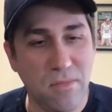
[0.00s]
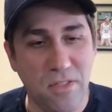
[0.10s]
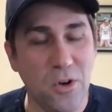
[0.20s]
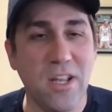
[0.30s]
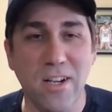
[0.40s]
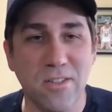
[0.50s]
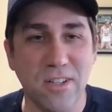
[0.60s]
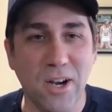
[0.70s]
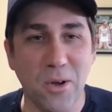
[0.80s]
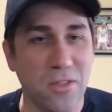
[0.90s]
30 years
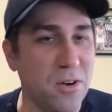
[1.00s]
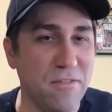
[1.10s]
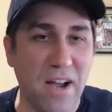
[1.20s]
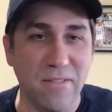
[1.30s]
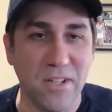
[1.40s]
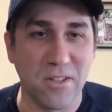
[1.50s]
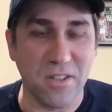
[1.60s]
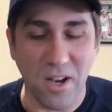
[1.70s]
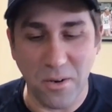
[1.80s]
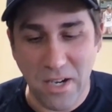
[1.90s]
ago, 35 years
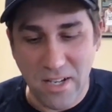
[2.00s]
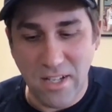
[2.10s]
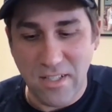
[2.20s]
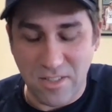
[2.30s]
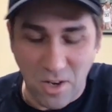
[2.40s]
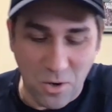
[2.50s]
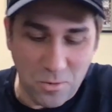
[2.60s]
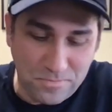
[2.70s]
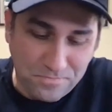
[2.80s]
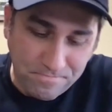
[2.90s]
ago.
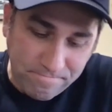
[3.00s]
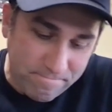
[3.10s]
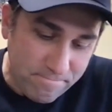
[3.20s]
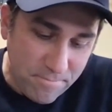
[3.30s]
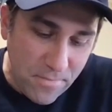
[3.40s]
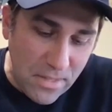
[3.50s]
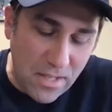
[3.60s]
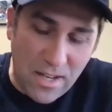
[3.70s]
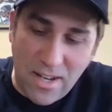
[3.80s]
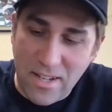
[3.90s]
So,
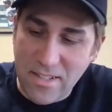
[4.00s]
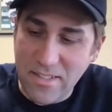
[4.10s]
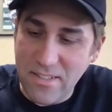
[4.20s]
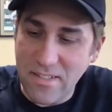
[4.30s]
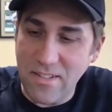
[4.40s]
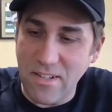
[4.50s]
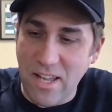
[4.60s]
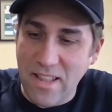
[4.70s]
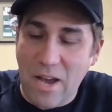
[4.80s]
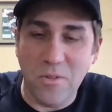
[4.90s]
uh,
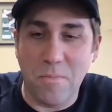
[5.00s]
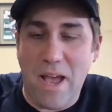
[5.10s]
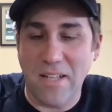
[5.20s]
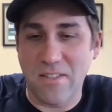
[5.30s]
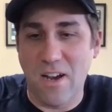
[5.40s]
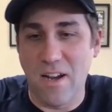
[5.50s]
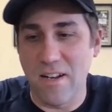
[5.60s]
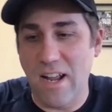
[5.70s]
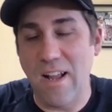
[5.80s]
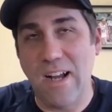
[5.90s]
and that was passed
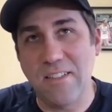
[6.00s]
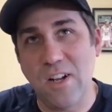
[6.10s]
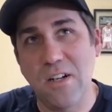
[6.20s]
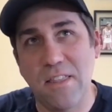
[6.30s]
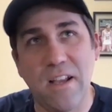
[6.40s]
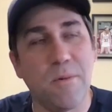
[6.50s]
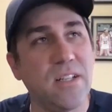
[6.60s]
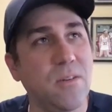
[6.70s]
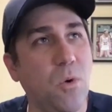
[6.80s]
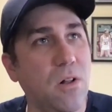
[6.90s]
on. I started to think about it. I
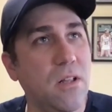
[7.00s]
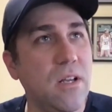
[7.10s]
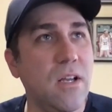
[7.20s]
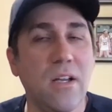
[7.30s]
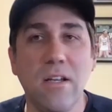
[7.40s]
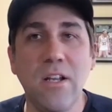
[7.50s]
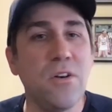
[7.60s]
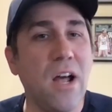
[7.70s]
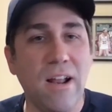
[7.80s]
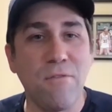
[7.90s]
said, well,
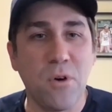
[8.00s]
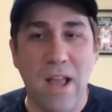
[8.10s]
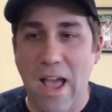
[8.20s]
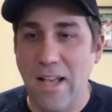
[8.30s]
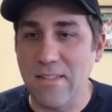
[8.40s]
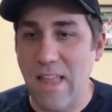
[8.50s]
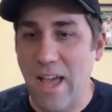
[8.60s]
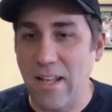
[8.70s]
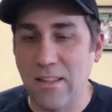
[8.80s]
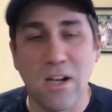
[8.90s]
not everyone has
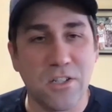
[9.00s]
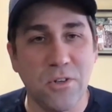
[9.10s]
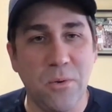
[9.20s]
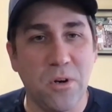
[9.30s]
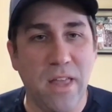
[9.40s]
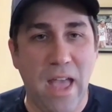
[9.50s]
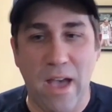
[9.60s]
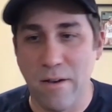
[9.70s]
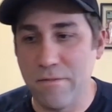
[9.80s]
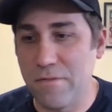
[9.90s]
that luxury where they
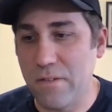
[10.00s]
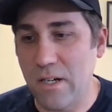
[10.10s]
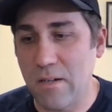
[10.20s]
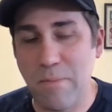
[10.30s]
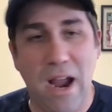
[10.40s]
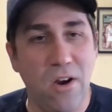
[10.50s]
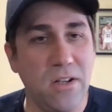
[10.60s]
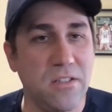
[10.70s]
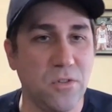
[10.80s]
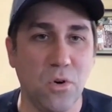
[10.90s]
have
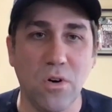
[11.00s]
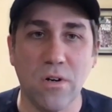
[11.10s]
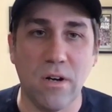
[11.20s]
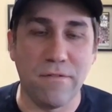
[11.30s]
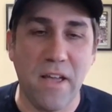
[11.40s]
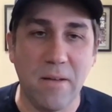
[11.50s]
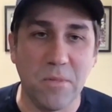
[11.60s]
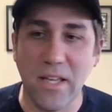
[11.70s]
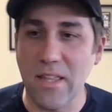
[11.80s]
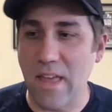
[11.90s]
parents or a
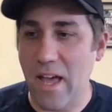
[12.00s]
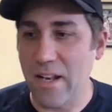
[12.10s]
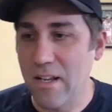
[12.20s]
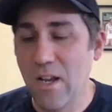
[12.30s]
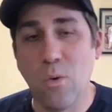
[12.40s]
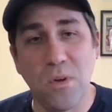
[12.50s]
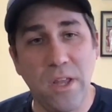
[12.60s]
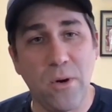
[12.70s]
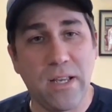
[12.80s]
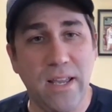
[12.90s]
family that when
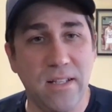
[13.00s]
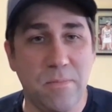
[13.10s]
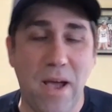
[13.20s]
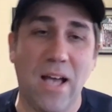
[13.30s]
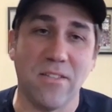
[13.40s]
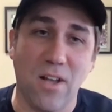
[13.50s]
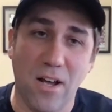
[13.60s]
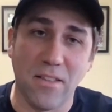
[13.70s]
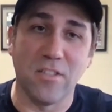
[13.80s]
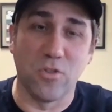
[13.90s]
they were kids passed
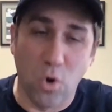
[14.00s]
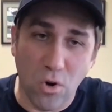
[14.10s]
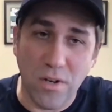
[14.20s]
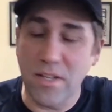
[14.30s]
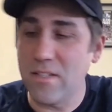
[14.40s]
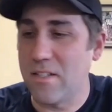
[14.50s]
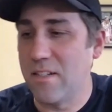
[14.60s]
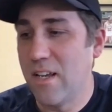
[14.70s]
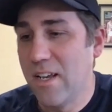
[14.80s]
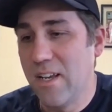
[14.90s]
on the stories and